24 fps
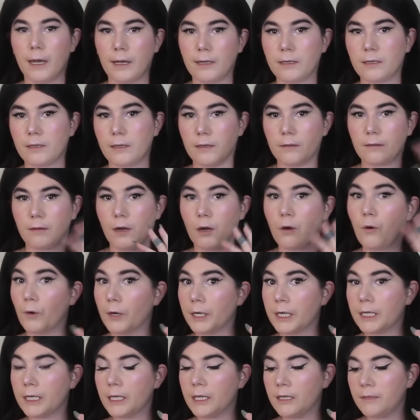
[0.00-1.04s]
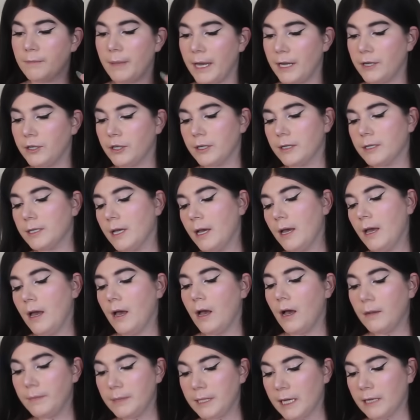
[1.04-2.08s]
as according to these pages,
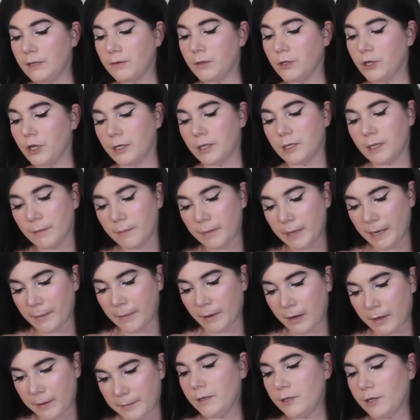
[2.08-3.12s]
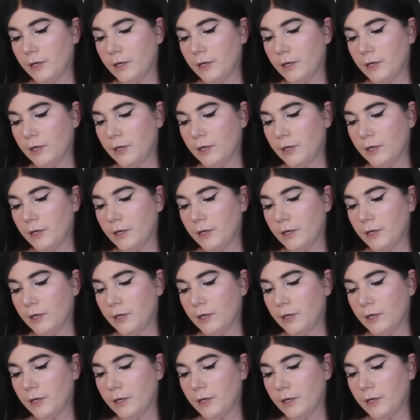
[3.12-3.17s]
obsessed with Justin Bieber.